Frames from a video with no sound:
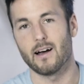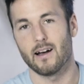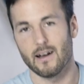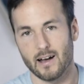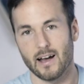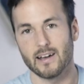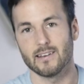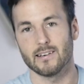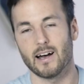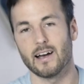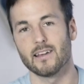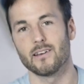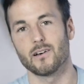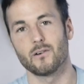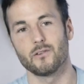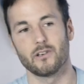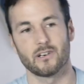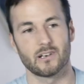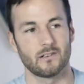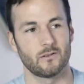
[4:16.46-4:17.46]
I
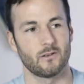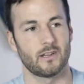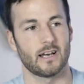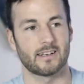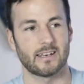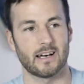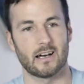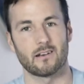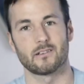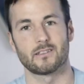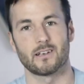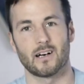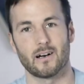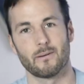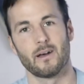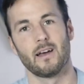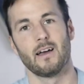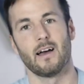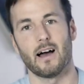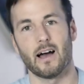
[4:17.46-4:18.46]
know you're gonna do that
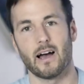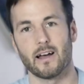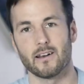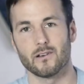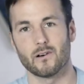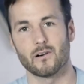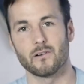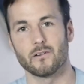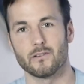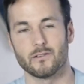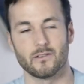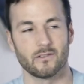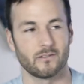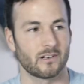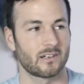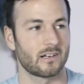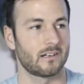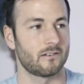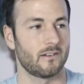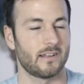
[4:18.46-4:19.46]
countertop. I know
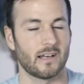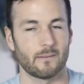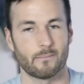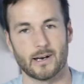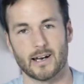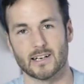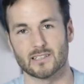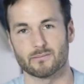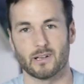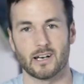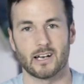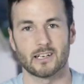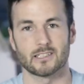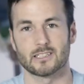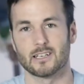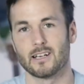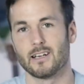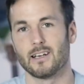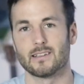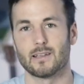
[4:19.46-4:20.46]
you're gonna do that backsplash.
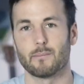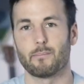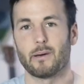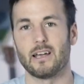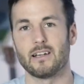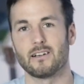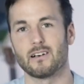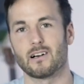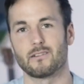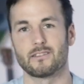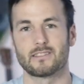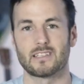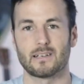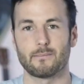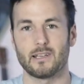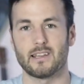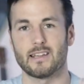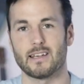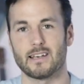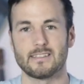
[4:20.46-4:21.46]
The paint color is gonna
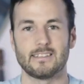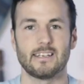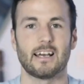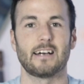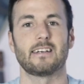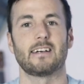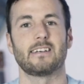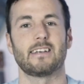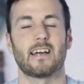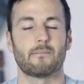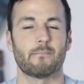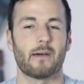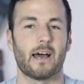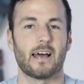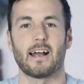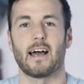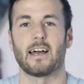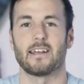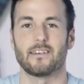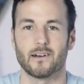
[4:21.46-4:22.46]
be this. Yeah,
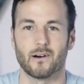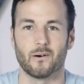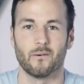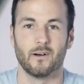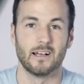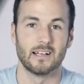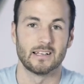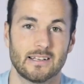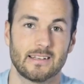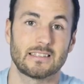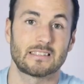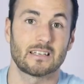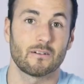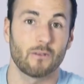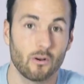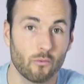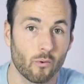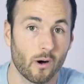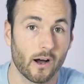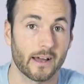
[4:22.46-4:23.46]
Matt, I know. That's how
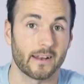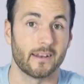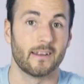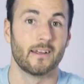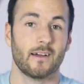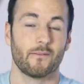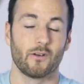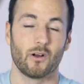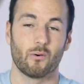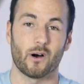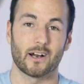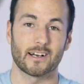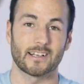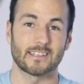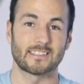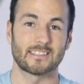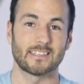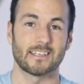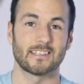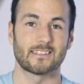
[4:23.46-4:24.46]
we want. We want a
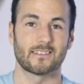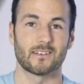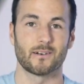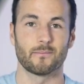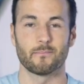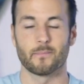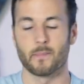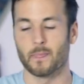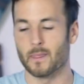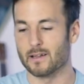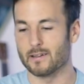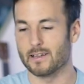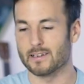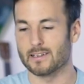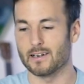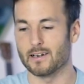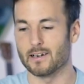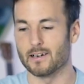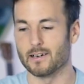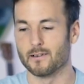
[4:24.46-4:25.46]
system, like
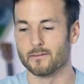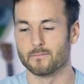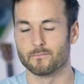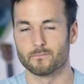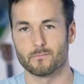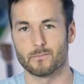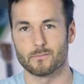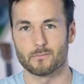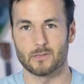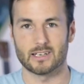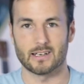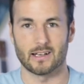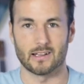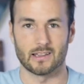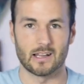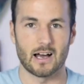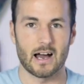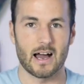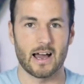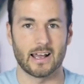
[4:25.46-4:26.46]
a
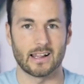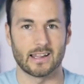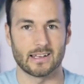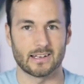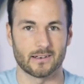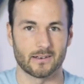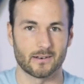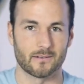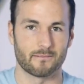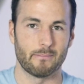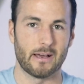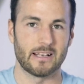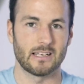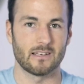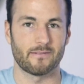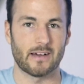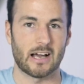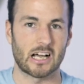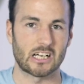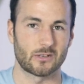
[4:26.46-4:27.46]
line, like a
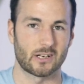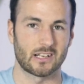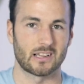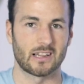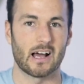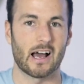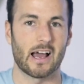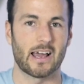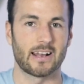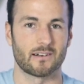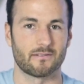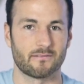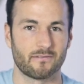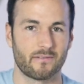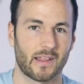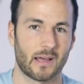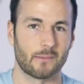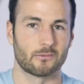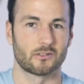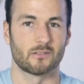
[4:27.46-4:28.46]
manufacturing line of
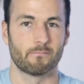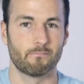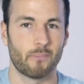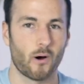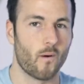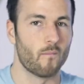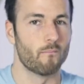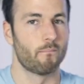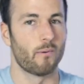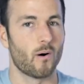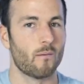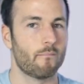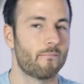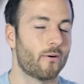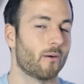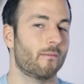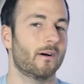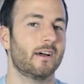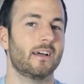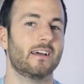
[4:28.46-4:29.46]
flips. Just boom, boom,
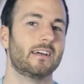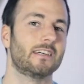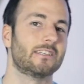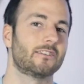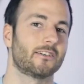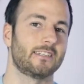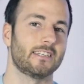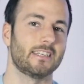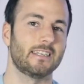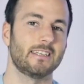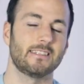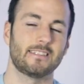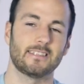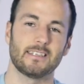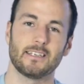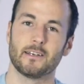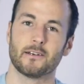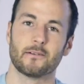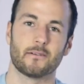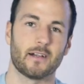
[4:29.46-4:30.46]
boom. It's just
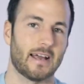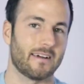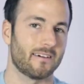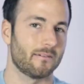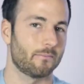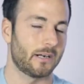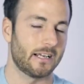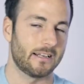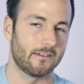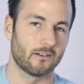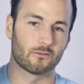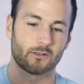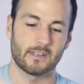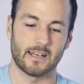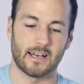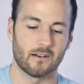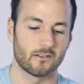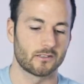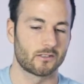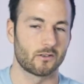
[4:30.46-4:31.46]
easy. Everybody knows what the
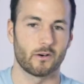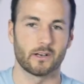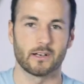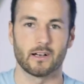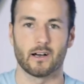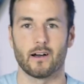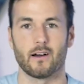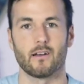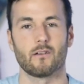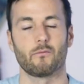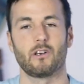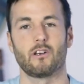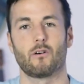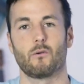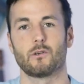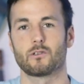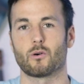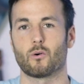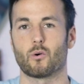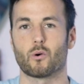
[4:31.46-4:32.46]
hell is going on. We know
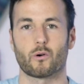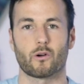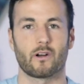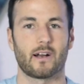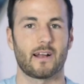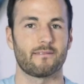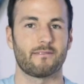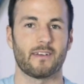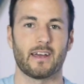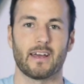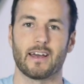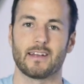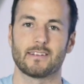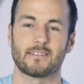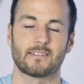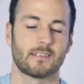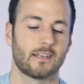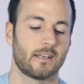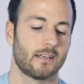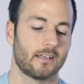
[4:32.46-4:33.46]
what to order in
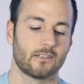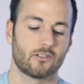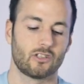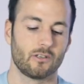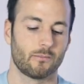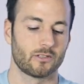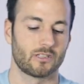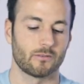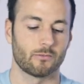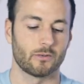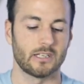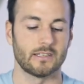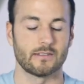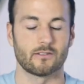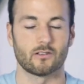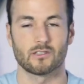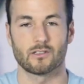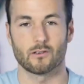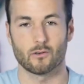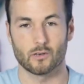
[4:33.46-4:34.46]
advance. Super, super
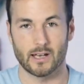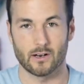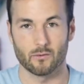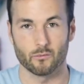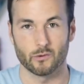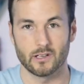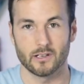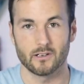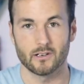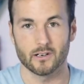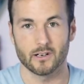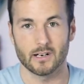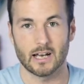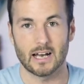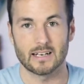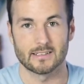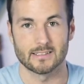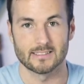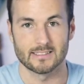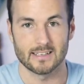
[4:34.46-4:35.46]
easy. So get really good
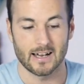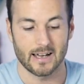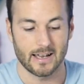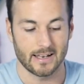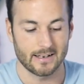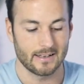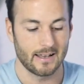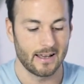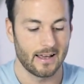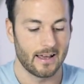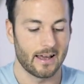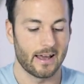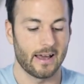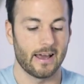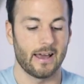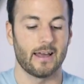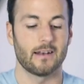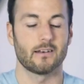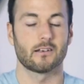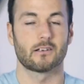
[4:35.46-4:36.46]
at design
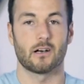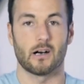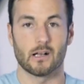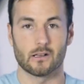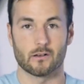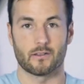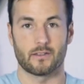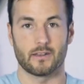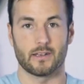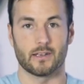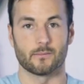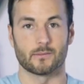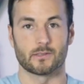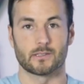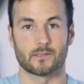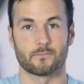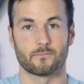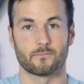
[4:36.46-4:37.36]
and color themes.